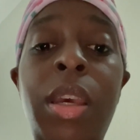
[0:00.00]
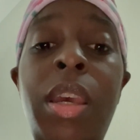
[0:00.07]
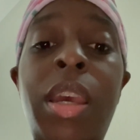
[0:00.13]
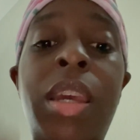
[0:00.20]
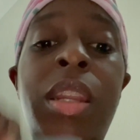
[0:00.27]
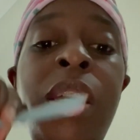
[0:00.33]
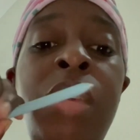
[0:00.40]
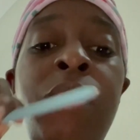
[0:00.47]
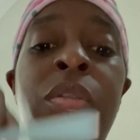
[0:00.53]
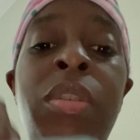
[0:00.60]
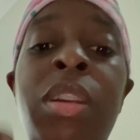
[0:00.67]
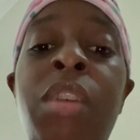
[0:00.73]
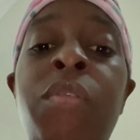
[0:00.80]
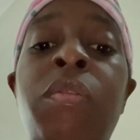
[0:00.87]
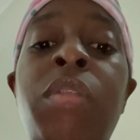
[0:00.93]
And even
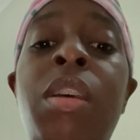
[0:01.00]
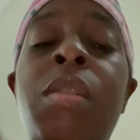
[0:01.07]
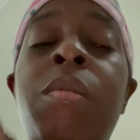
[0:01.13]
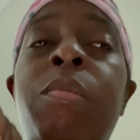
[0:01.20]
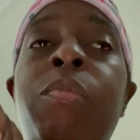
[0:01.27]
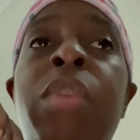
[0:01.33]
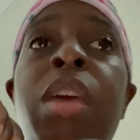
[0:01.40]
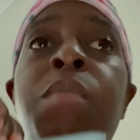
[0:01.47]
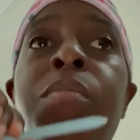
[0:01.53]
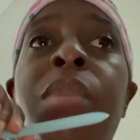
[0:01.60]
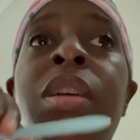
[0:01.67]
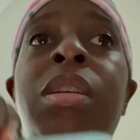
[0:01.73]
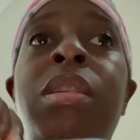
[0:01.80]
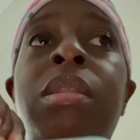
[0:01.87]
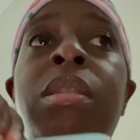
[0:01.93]
if they
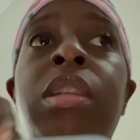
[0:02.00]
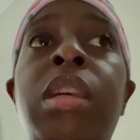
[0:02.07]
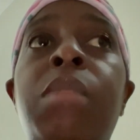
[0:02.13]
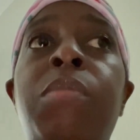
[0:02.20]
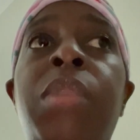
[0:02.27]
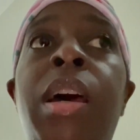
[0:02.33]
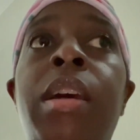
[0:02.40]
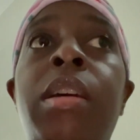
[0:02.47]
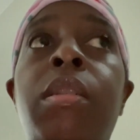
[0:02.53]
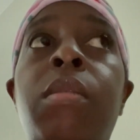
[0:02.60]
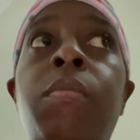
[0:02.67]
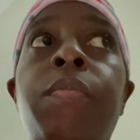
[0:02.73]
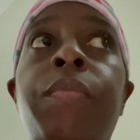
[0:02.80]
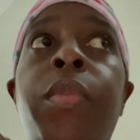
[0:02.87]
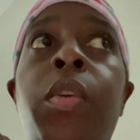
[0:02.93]
make it seem like
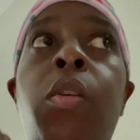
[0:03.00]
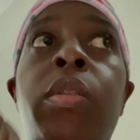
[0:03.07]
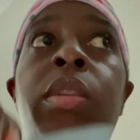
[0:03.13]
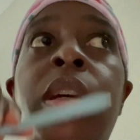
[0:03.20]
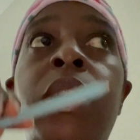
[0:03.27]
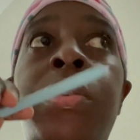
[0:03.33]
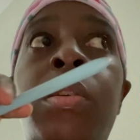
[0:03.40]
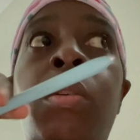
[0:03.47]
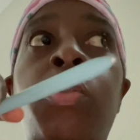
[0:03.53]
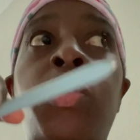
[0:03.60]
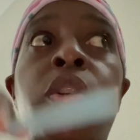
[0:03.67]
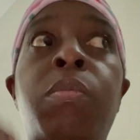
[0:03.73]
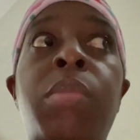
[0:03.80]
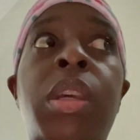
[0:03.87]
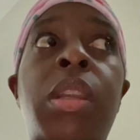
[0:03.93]
on their
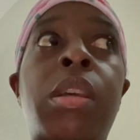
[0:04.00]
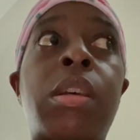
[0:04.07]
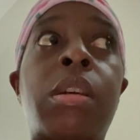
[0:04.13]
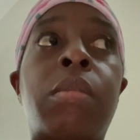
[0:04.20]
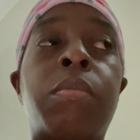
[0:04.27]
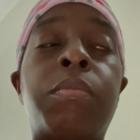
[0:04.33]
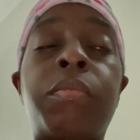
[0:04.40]
social media